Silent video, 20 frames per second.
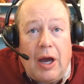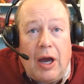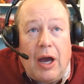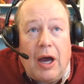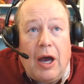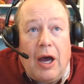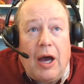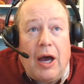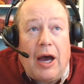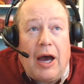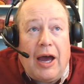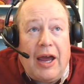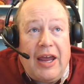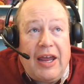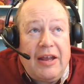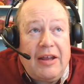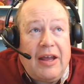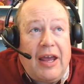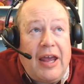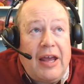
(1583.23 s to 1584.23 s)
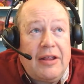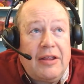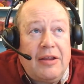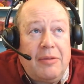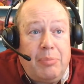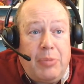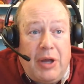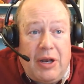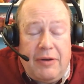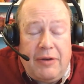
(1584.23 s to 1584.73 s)
I had the
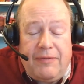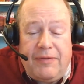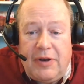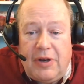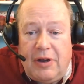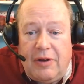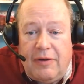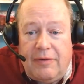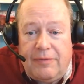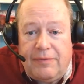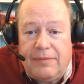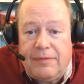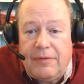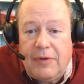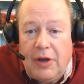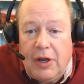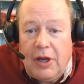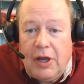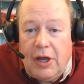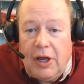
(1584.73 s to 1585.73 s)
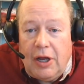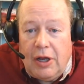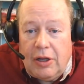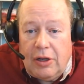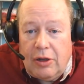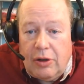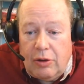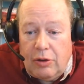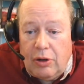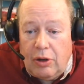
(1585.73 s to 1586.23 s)
benefit of,
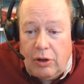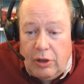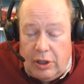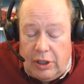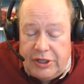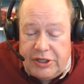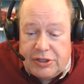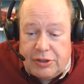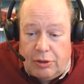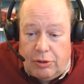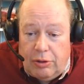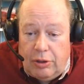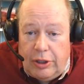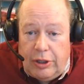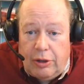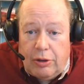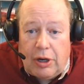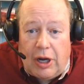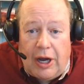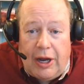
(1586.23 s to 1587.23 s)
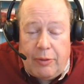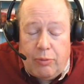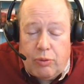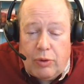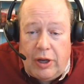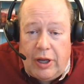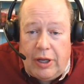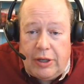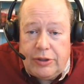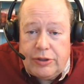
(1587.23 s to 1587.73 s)
at least earlier, I
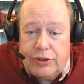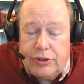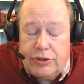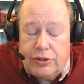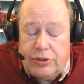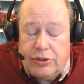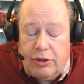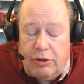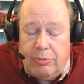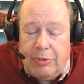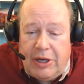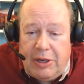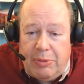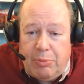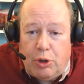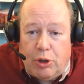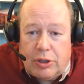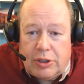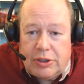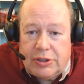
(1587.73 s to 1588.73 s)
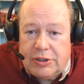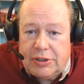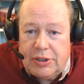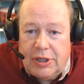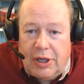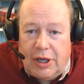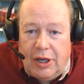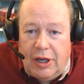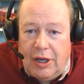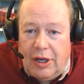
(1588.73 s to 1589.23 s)
read so many books.
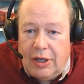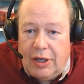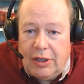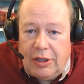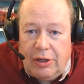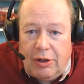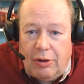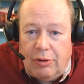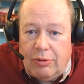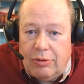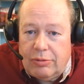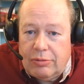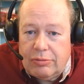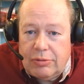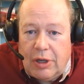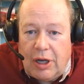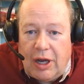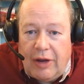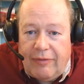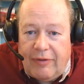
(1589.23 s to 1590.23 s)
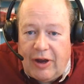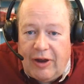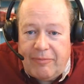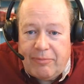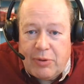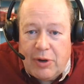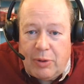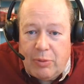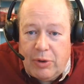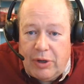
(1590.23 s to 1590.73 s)
I've
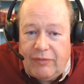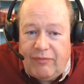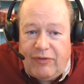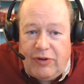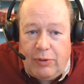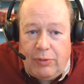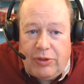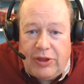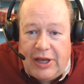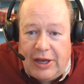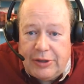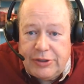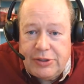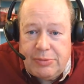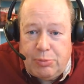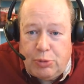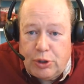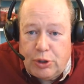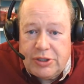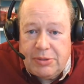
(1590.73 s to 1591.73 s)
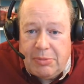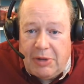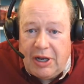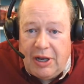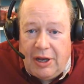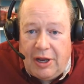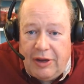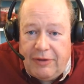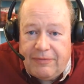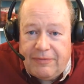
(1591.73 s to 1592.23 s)
probably read a few thousand books in my
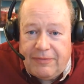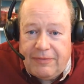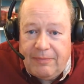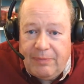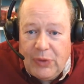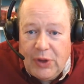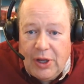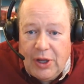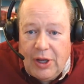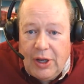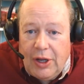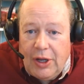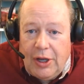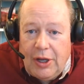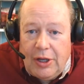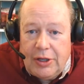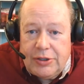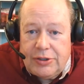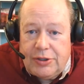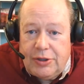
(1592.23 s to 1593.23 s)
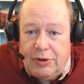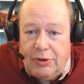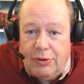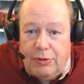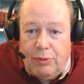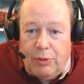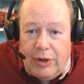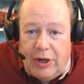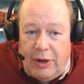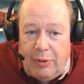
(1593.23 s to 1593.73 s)
life. So
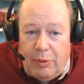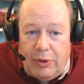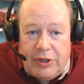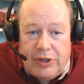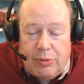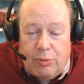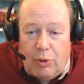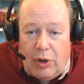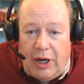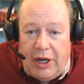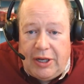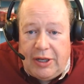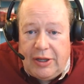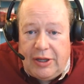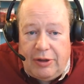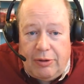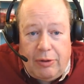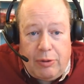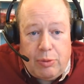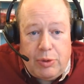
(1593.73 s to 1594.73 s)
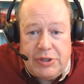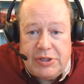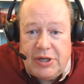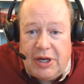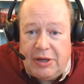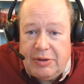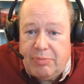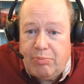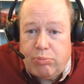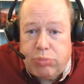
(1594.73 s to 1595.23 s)
when I went to write, the only reason
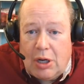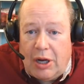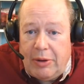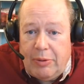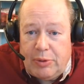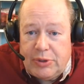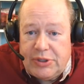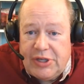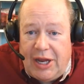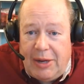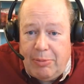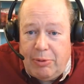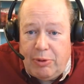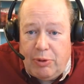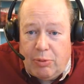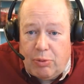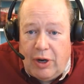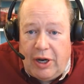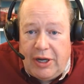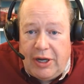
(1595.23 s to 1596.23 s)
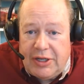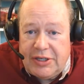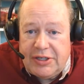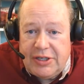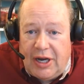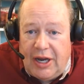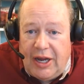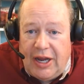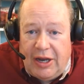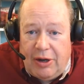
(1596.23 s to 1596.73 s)
I probably was able to write is that
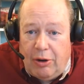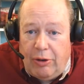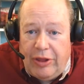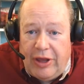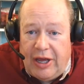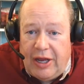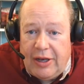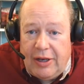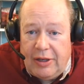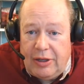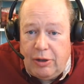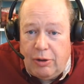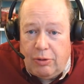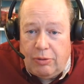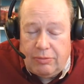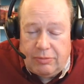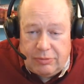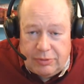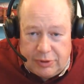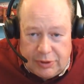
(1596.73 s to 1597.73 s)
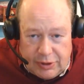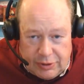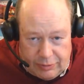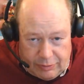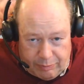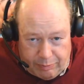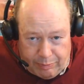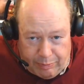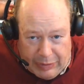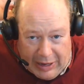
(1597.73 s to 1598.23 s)
I had all that,
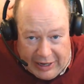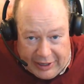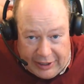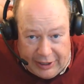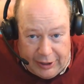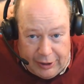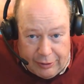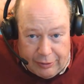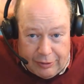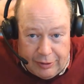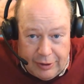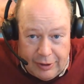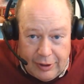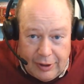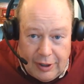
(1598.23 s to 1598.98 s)
back here.